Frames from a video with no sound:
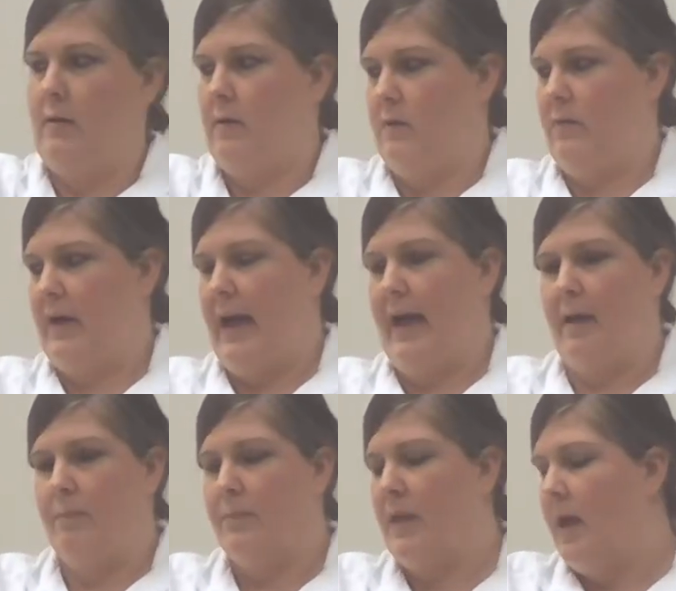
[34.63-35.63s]

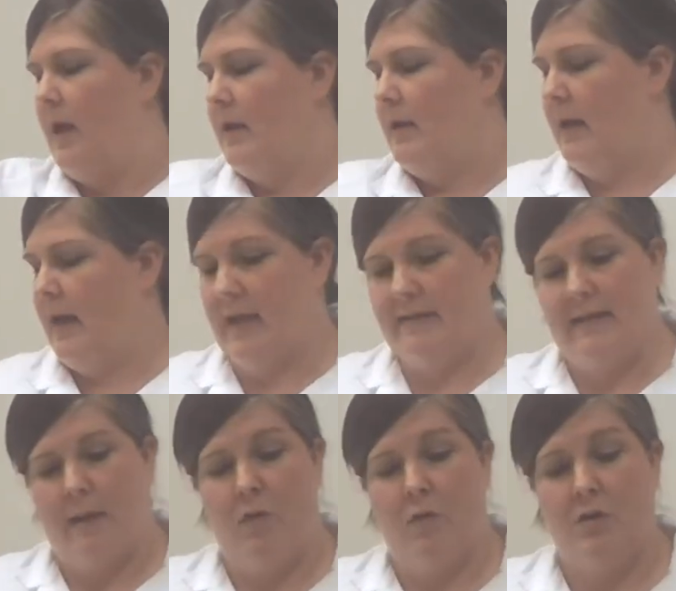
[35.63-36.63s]
Okay, next
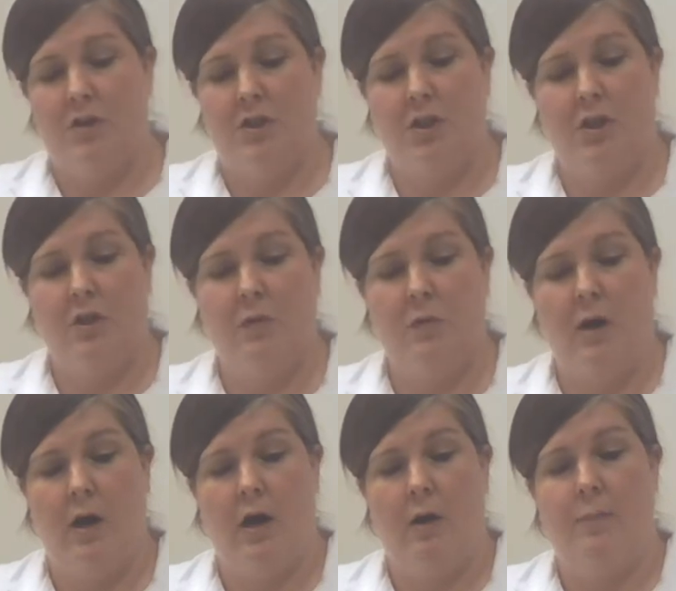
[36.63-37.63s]
I'm going to
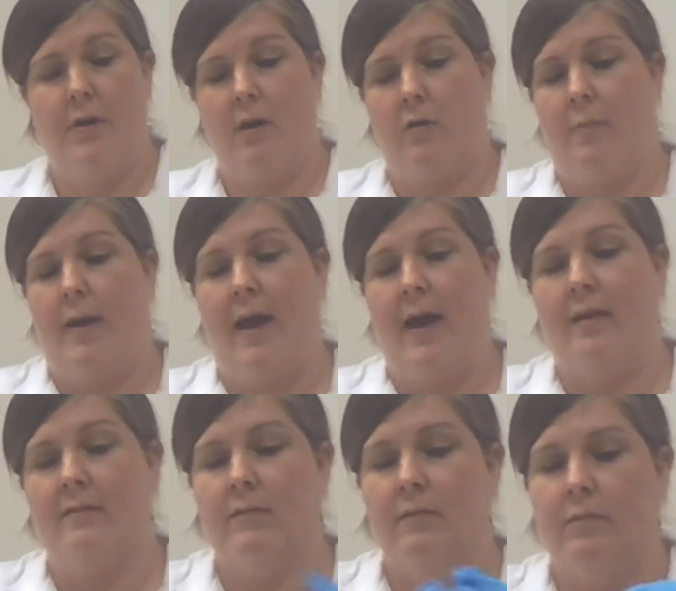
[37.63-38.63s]
put on a
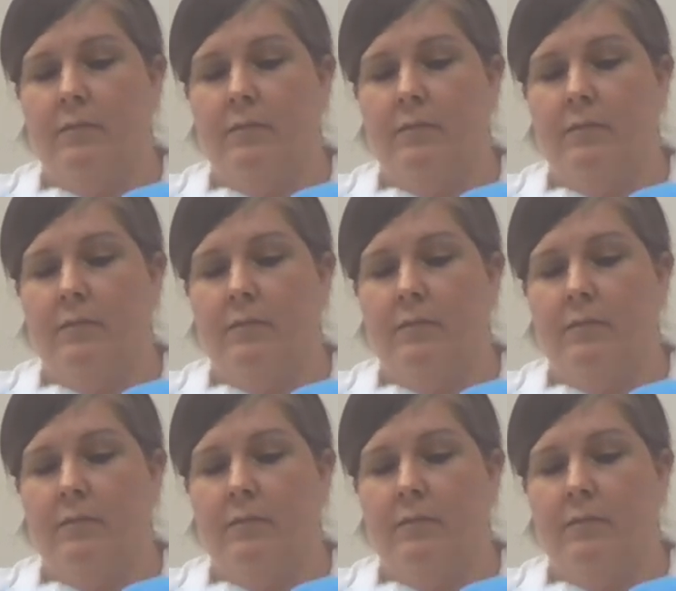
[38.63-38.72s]
mask,